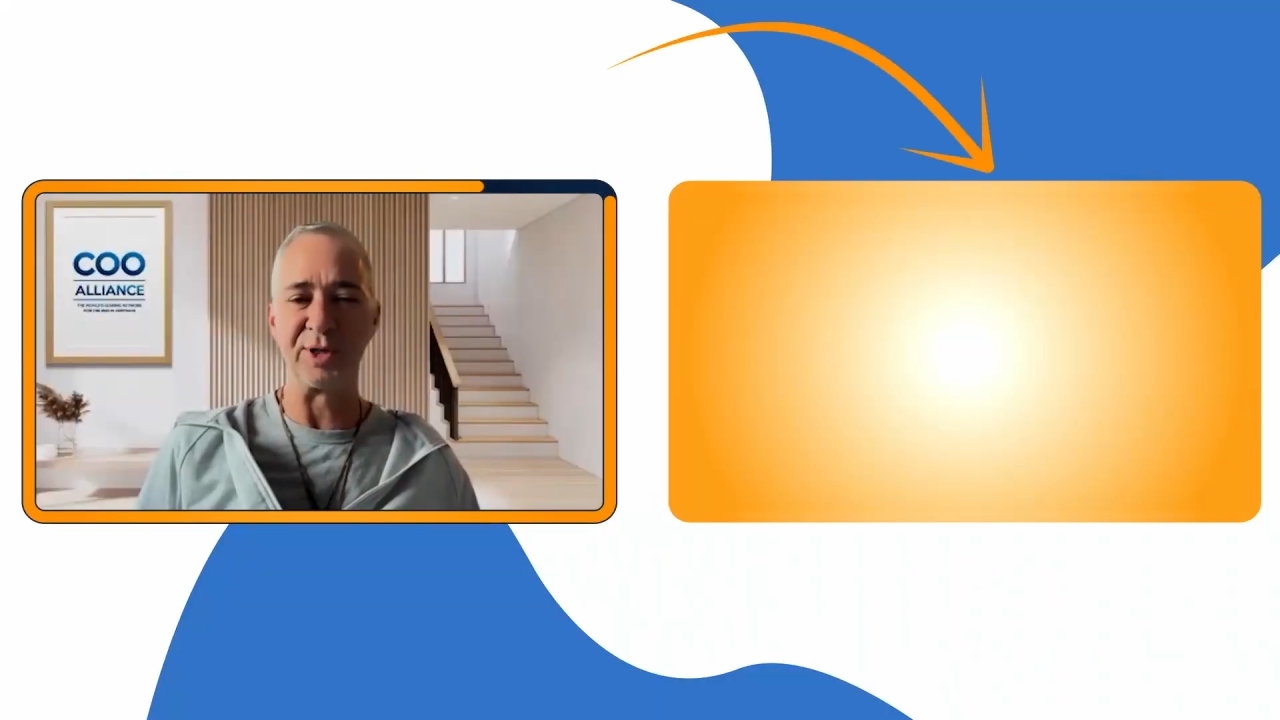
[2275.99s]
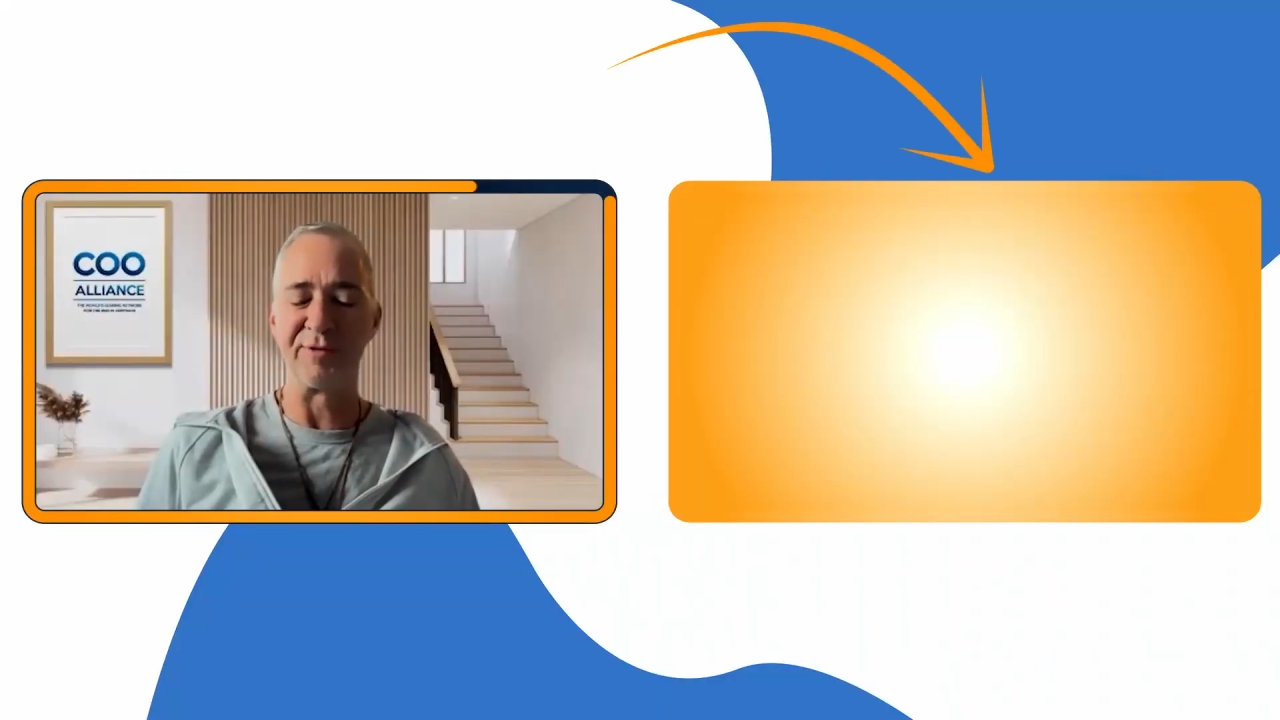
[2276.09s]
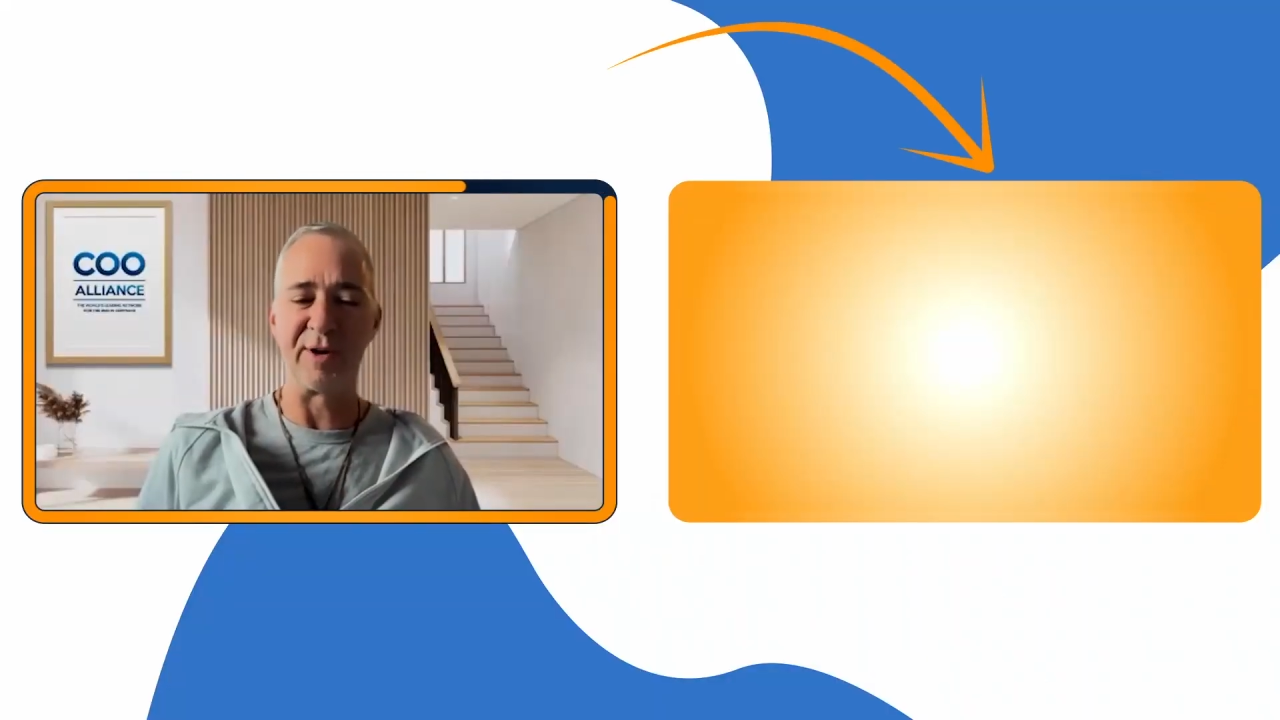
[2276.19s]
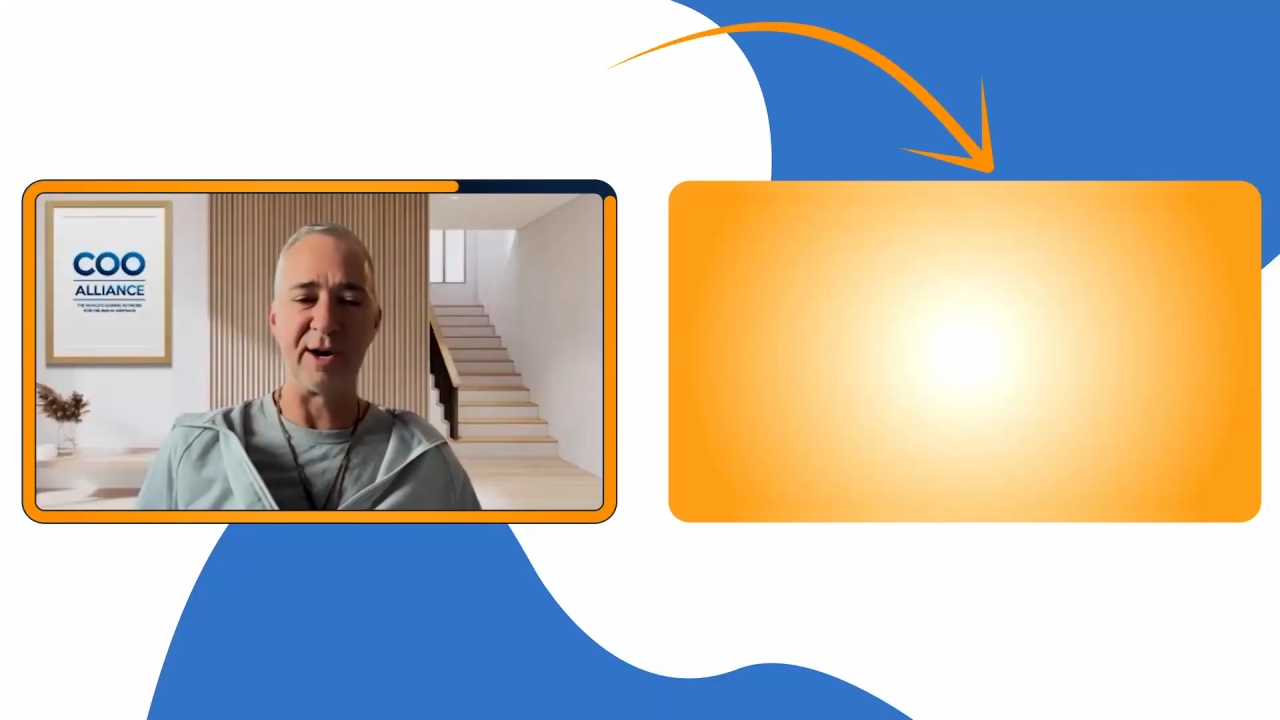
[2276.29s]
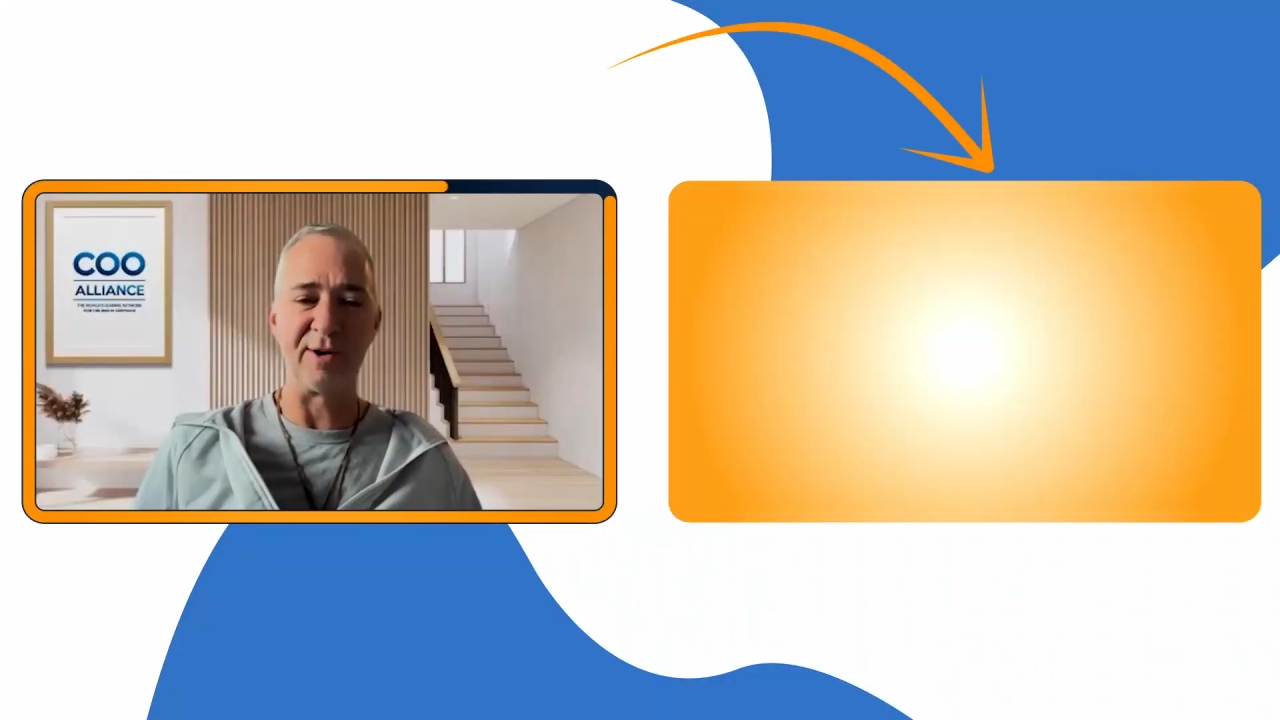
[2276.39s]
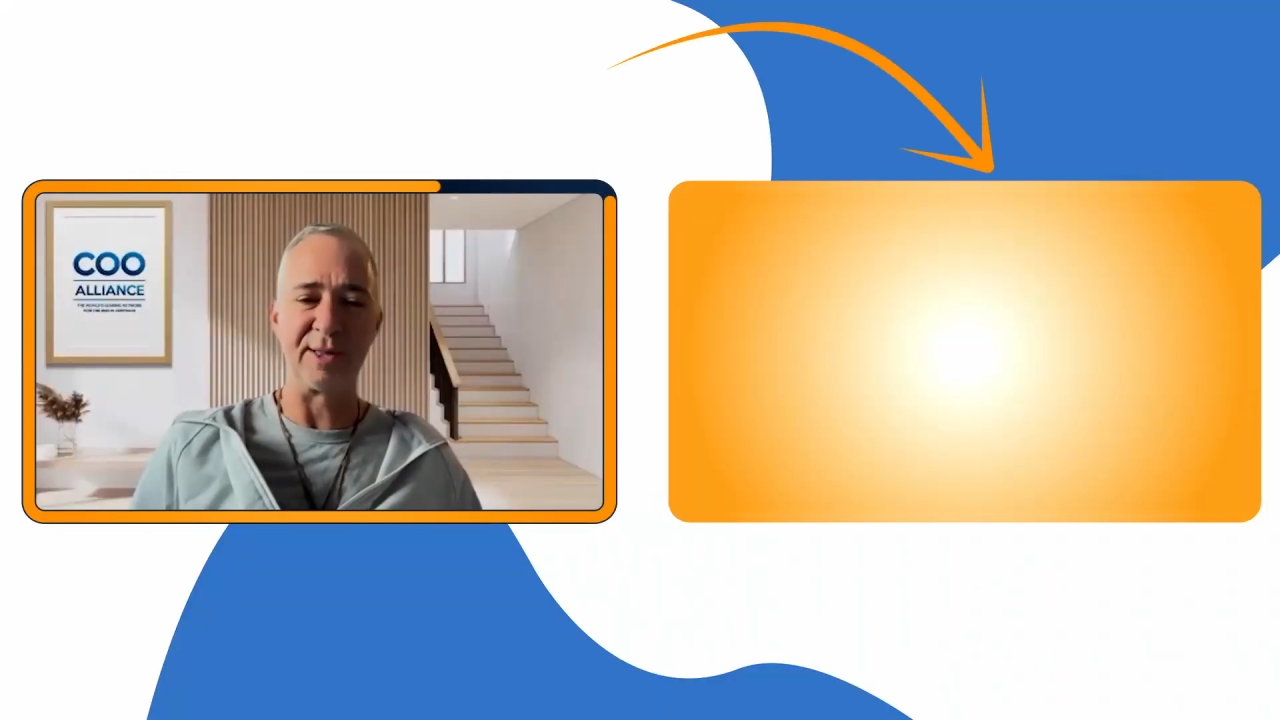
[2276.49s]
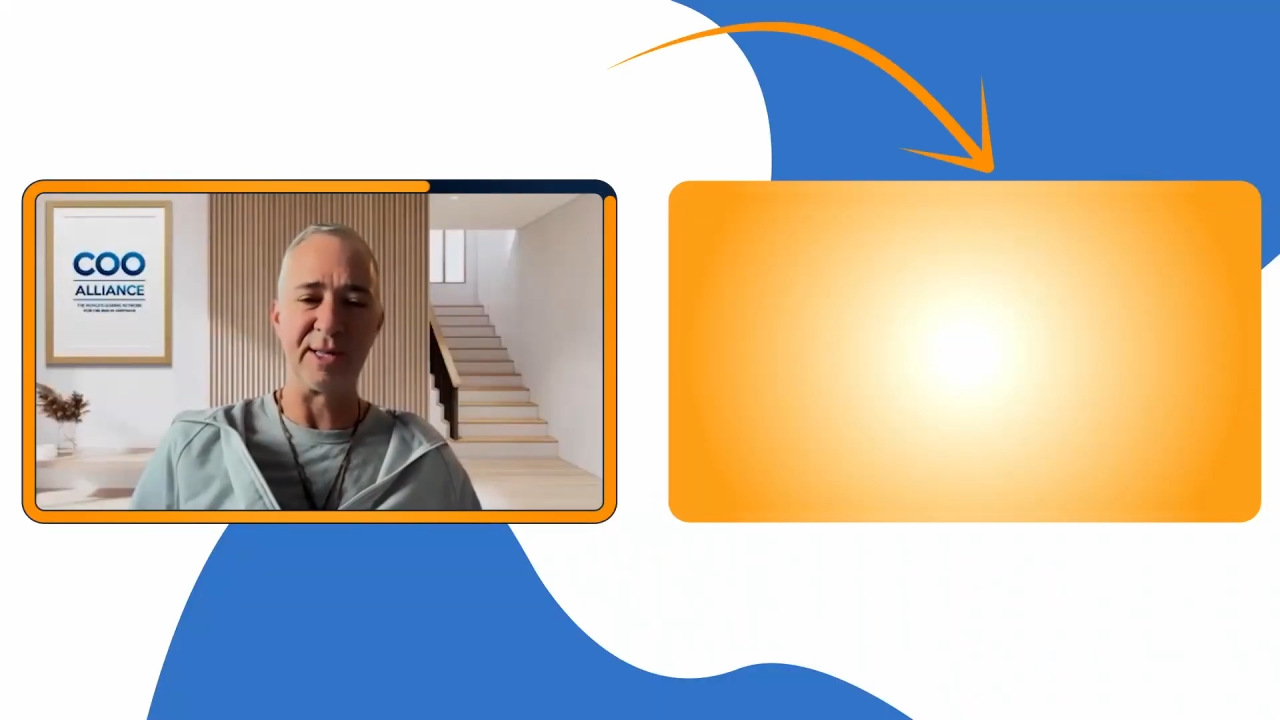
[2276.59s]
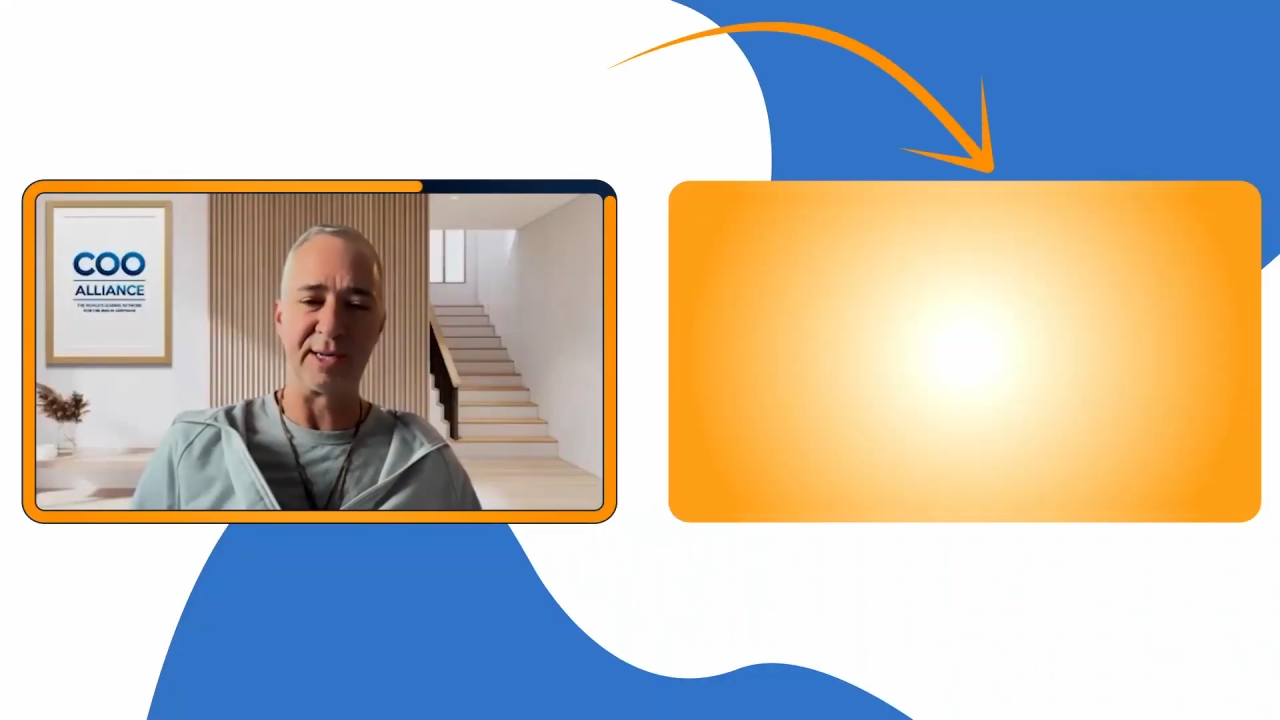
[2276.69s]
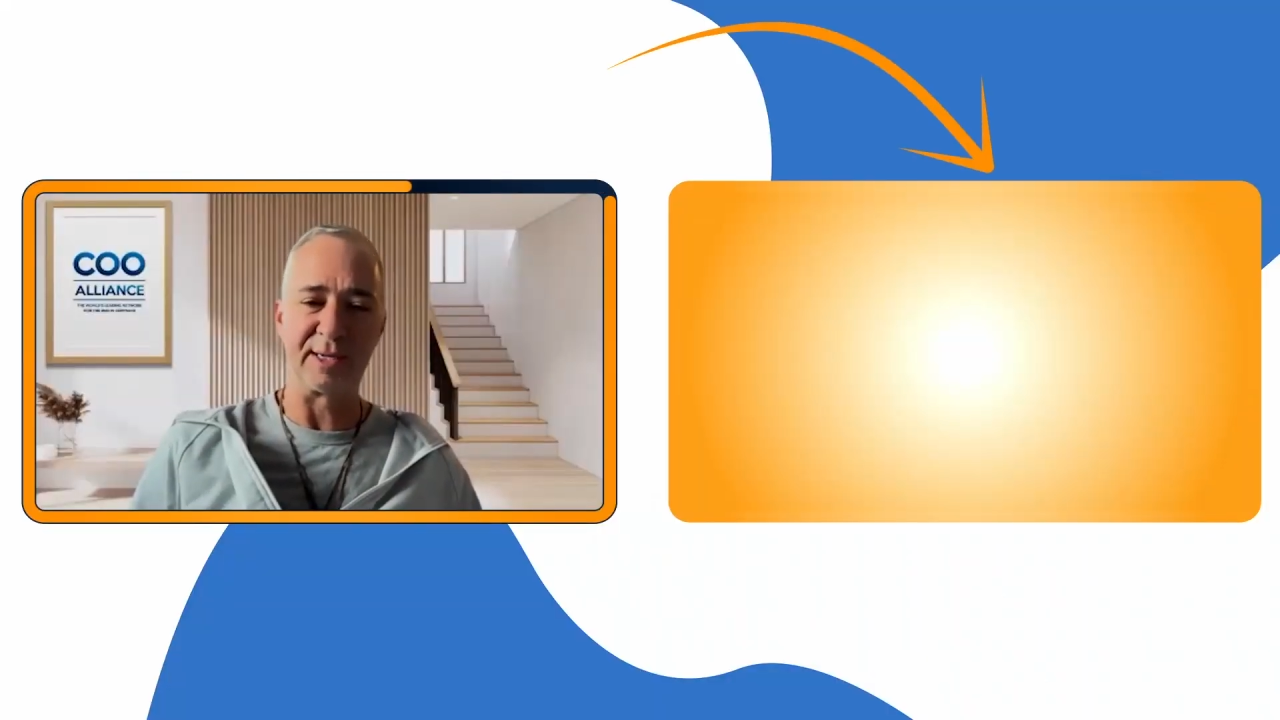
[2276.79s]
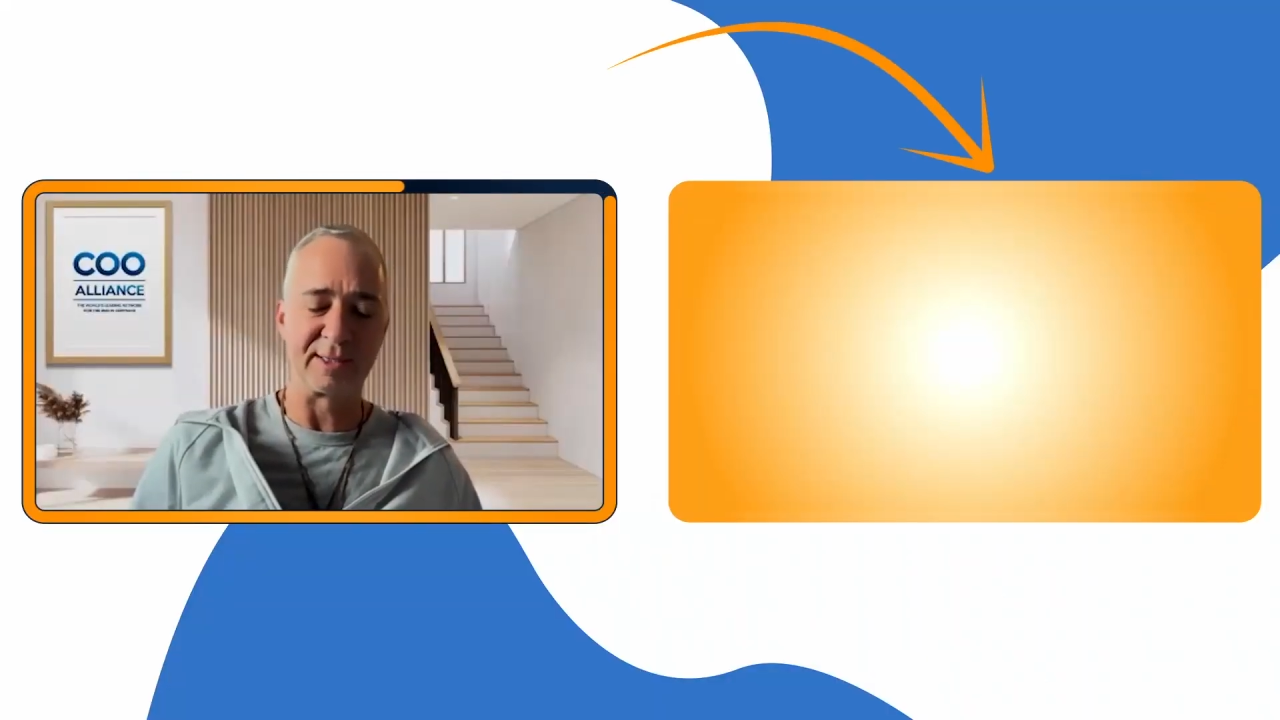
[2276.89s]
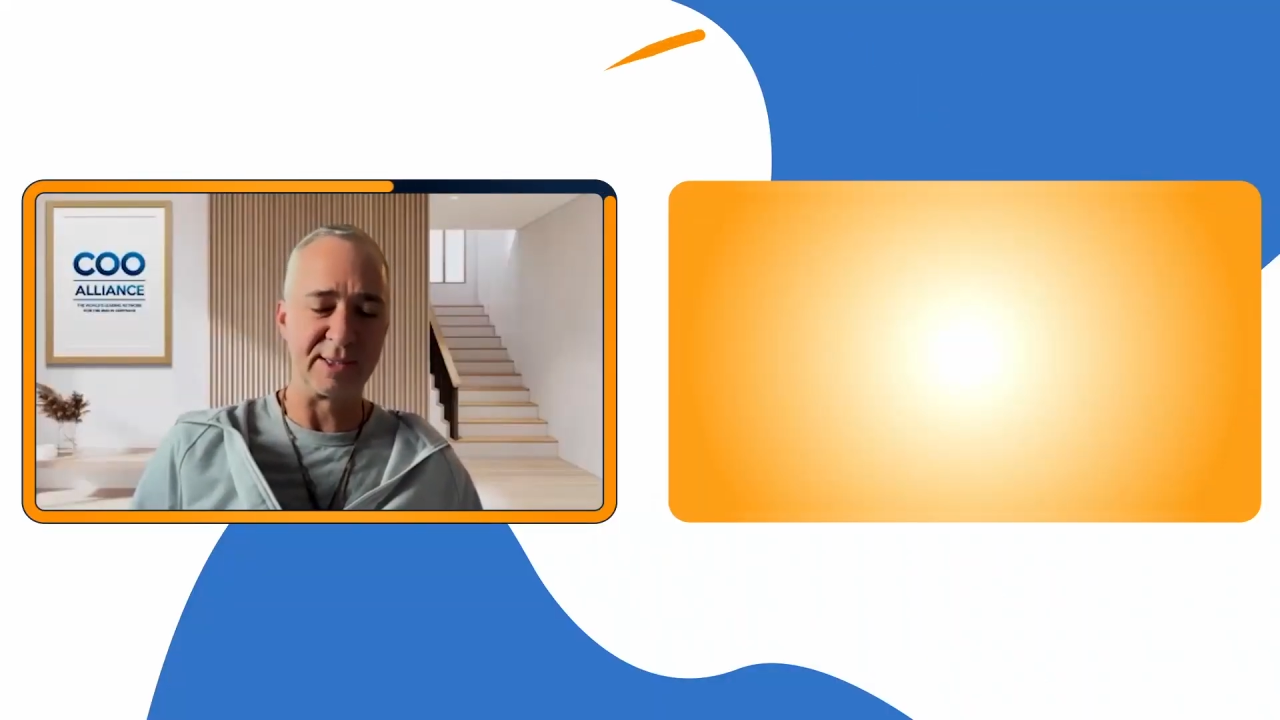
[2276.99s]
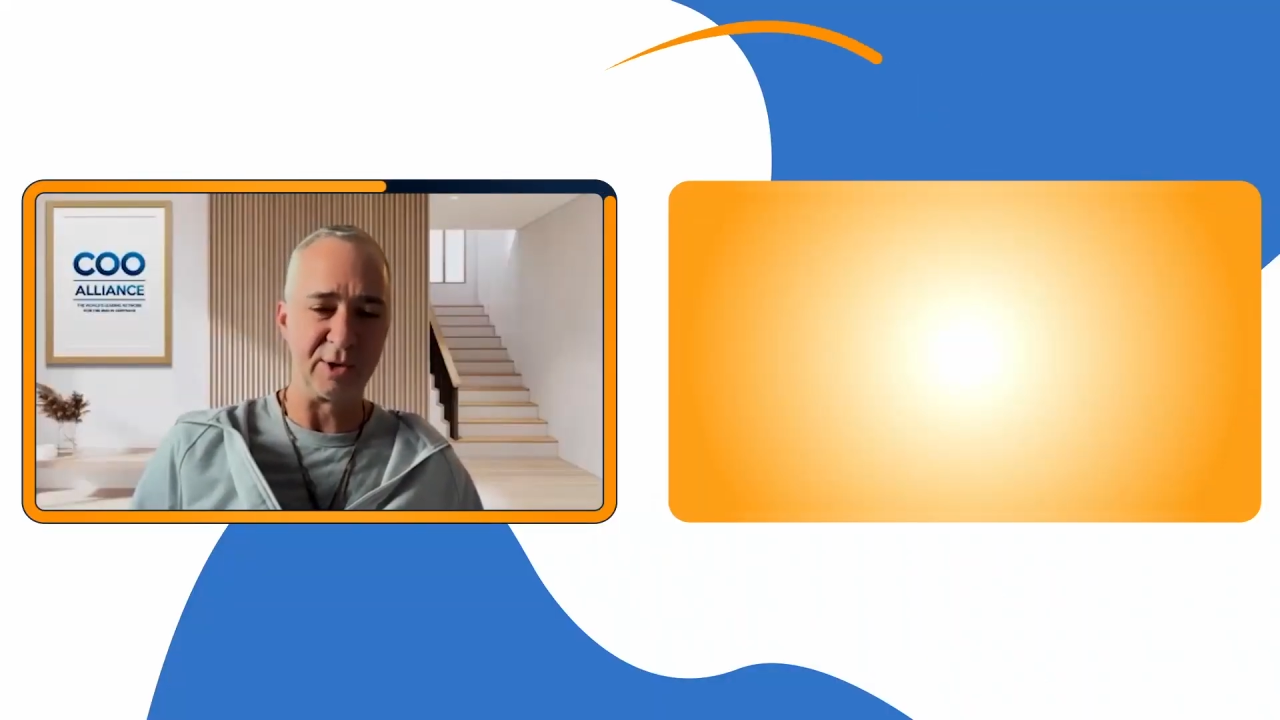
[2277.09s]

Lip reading: and firing the,